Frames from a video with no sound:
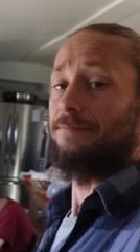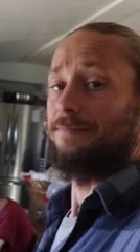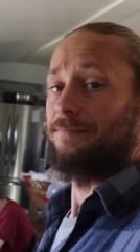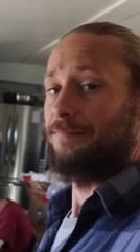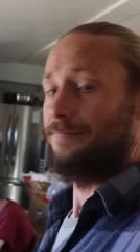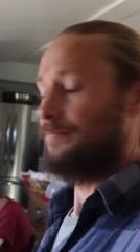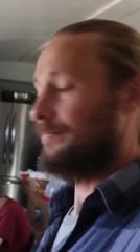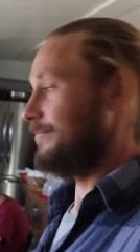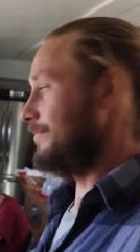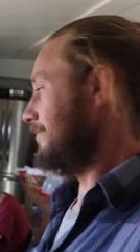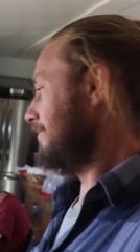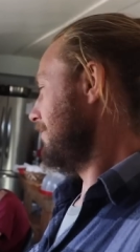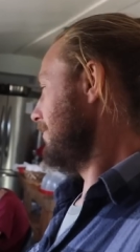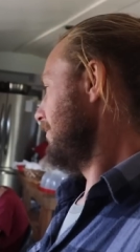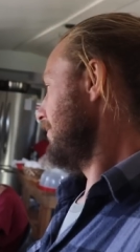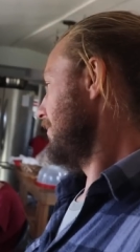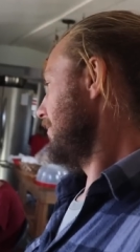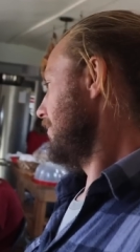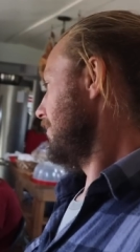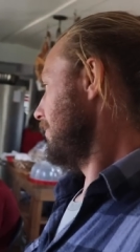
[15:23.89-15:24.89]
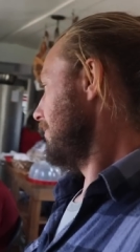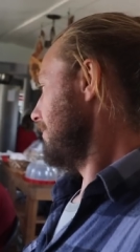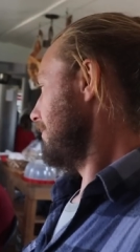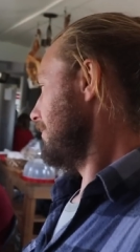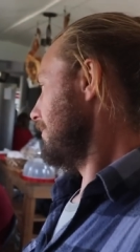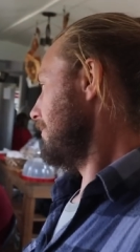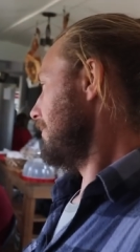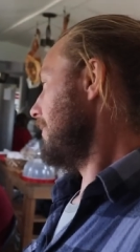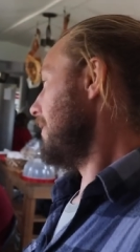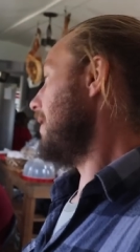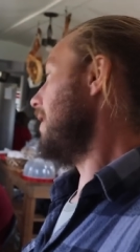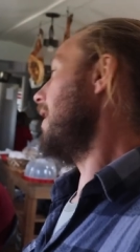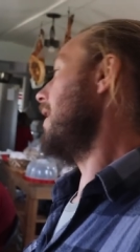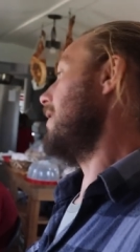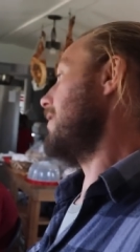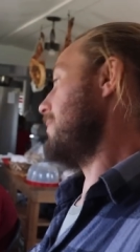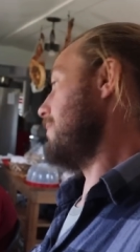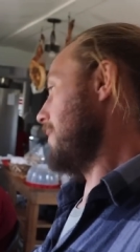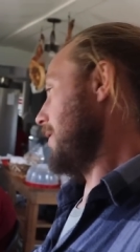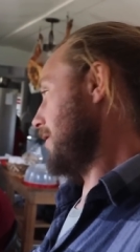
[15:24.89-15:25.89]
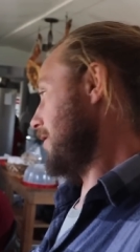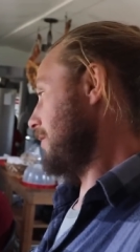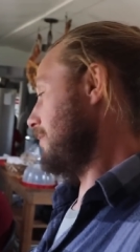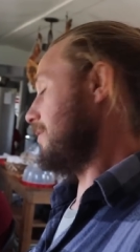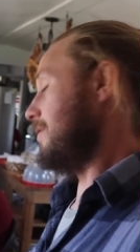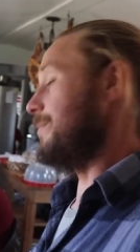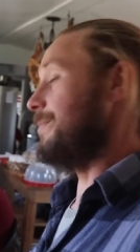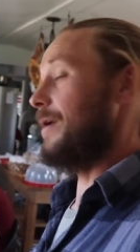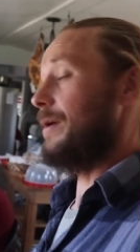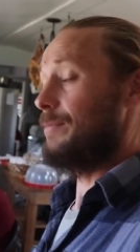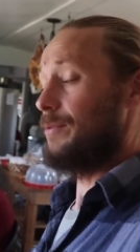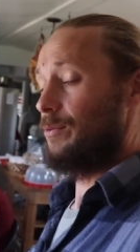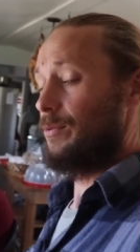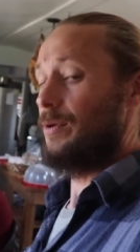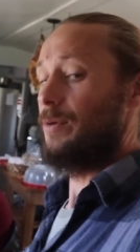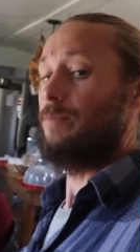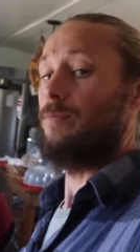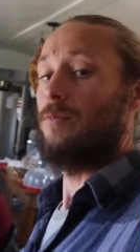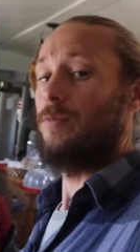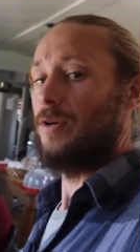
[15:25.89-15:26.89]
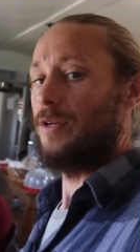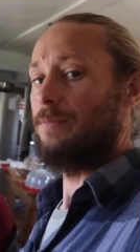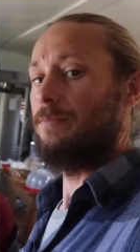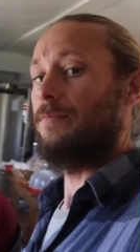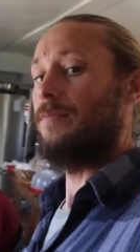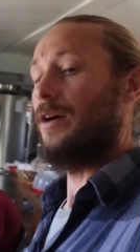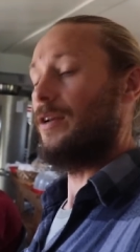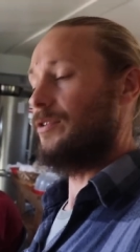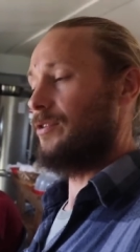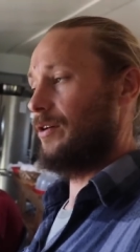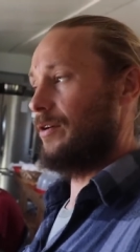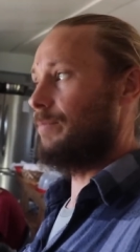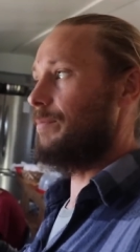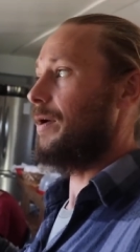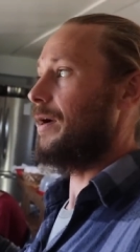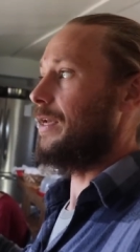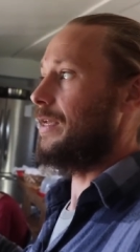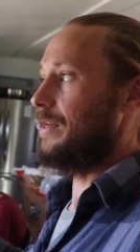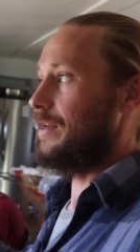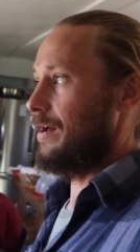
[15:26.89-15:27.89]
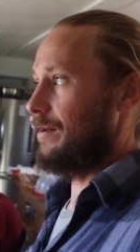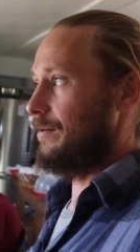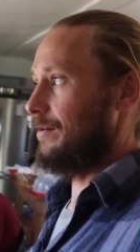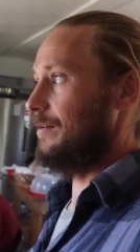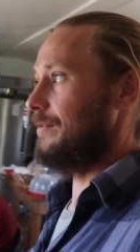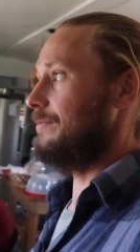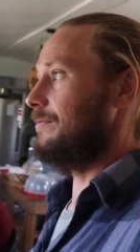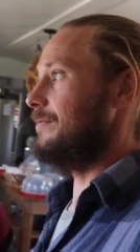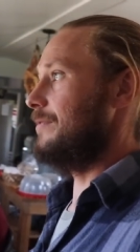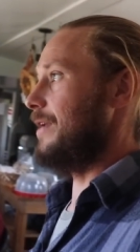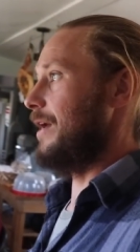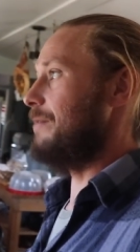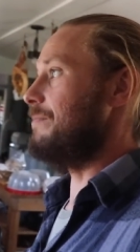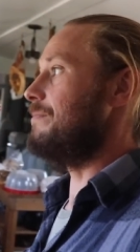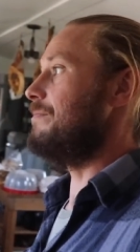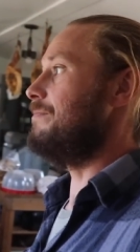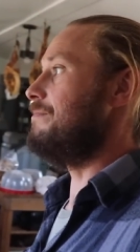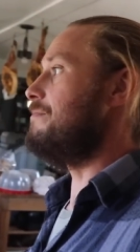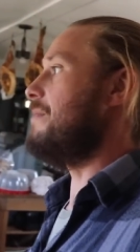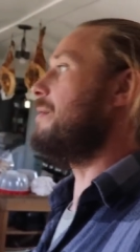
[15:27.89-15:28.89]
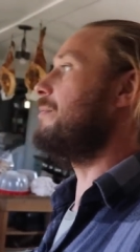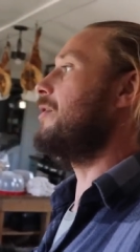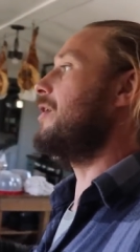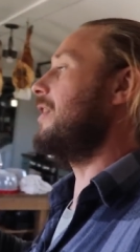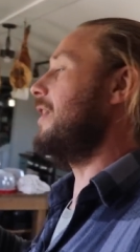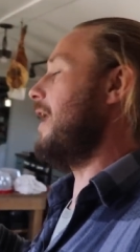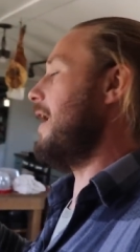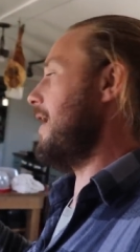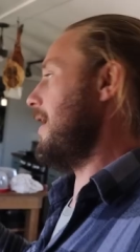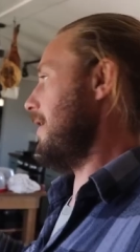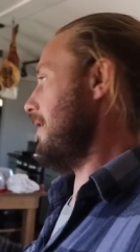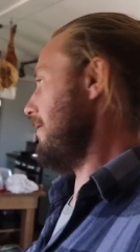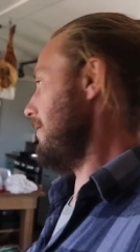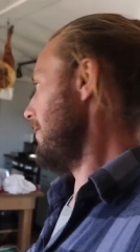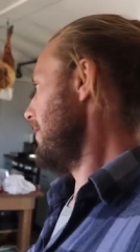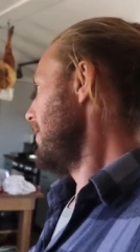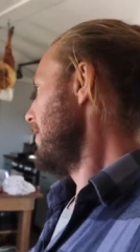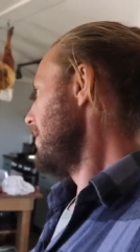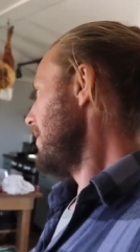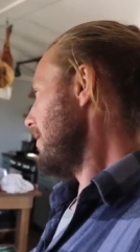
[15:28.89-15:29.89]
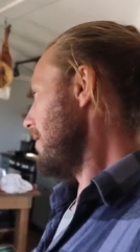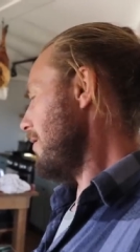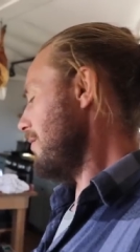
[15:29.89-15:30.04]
She was a baby. Yes, yes, when she was a baby, we we I took Buggy down a down memory lane. Yeah.